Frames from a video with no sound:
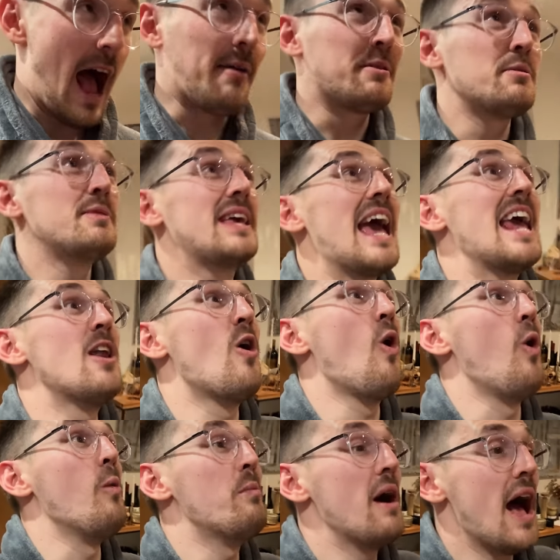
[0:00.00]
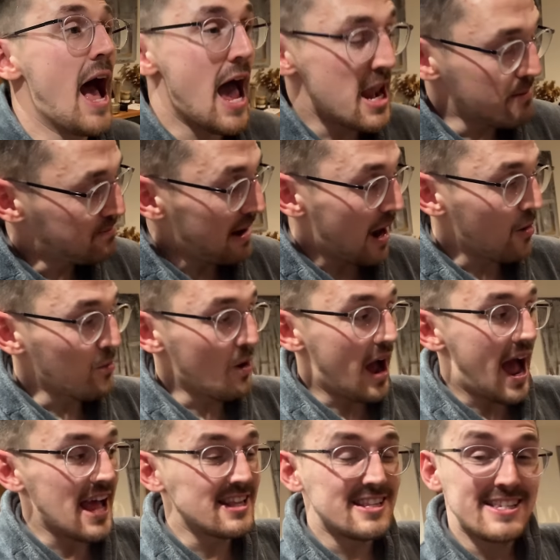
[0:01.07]
I'm going to be getting up and about
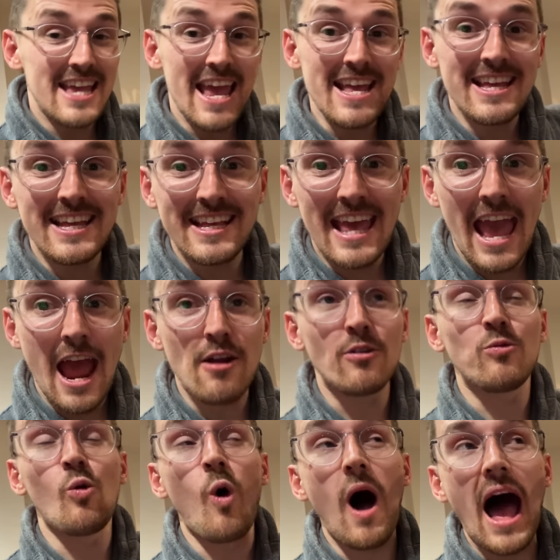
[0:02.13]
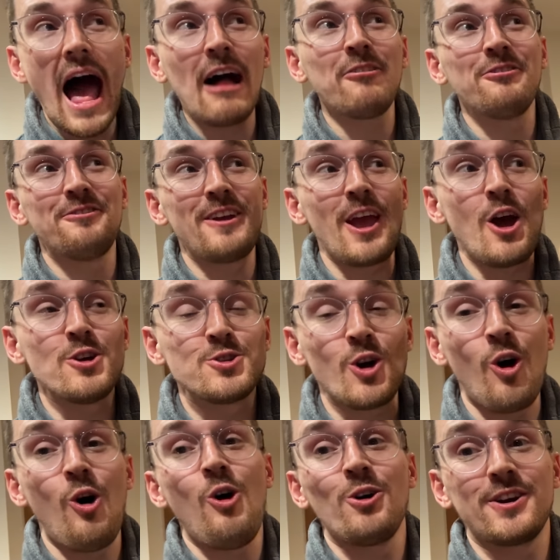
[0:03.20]
and taking care of what Alfie has
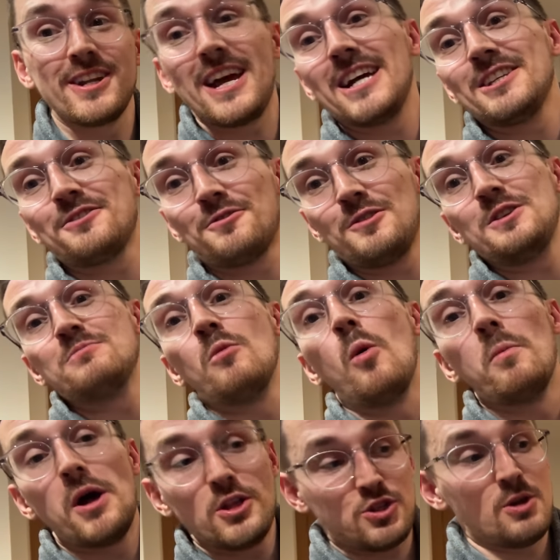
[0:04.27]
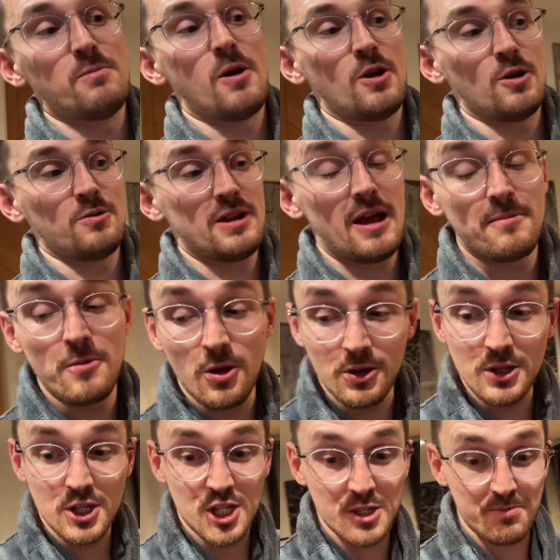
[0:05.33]
organized for his mum tomorrow. Now, I'm not
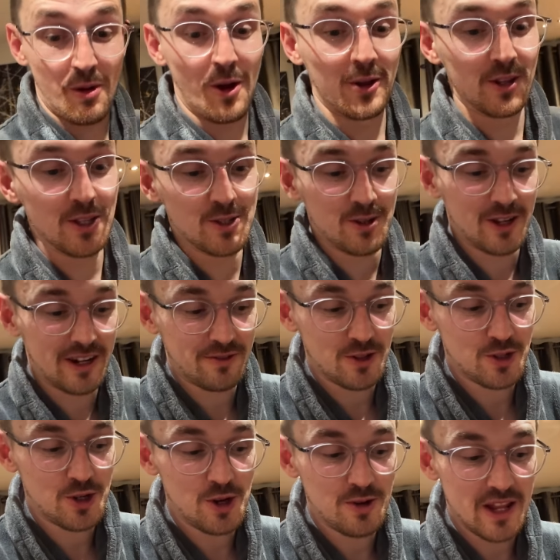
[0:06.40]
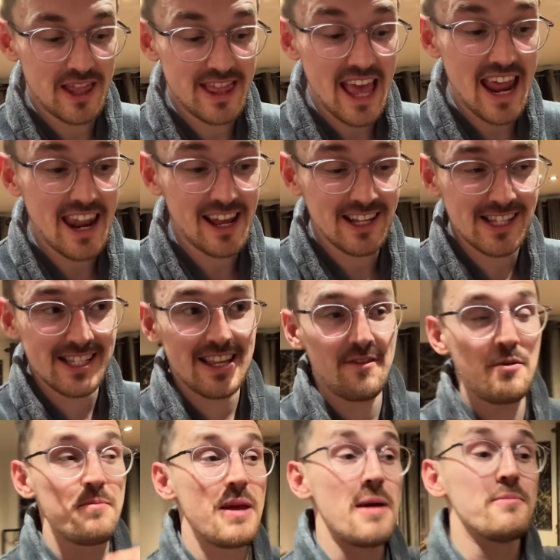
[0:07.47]
going to spoil it, so you're going to have to tune in then at
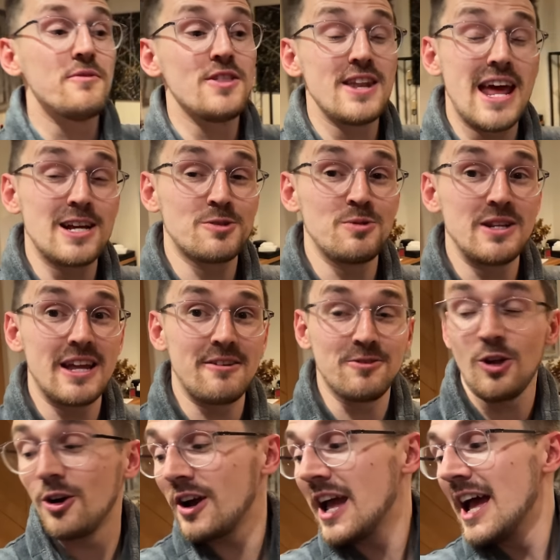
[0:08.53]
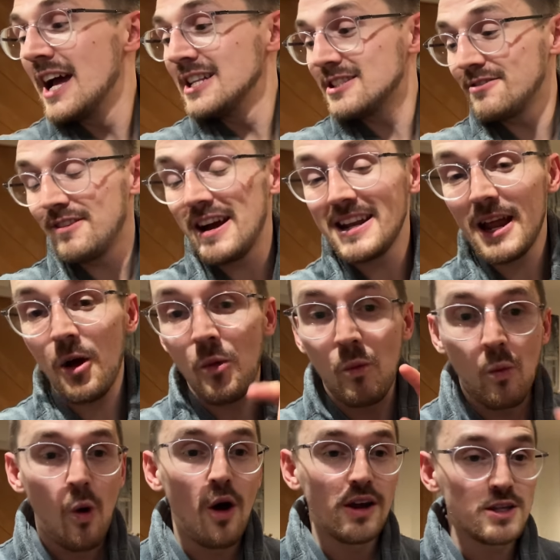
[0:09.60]
7 p.m. for the next weekday vlog to find out
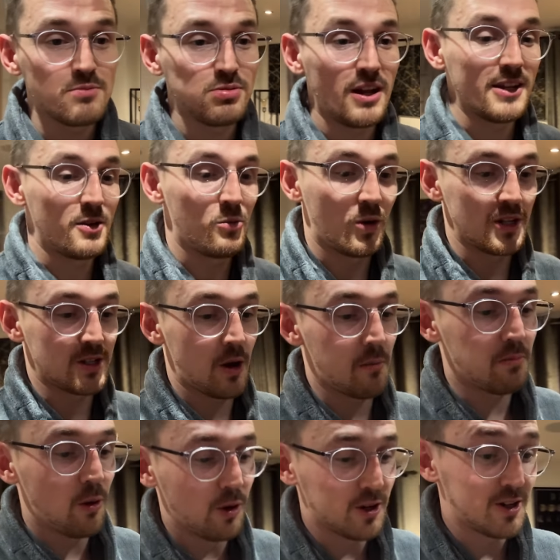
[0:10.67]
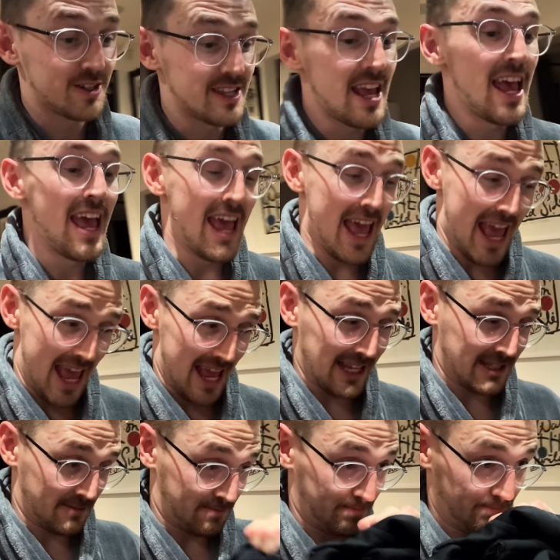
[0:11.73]
what he's planned and what he's got booked, because it
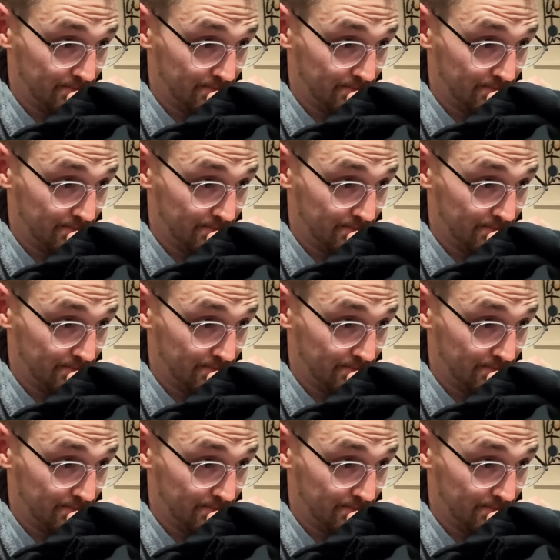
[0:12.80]
is,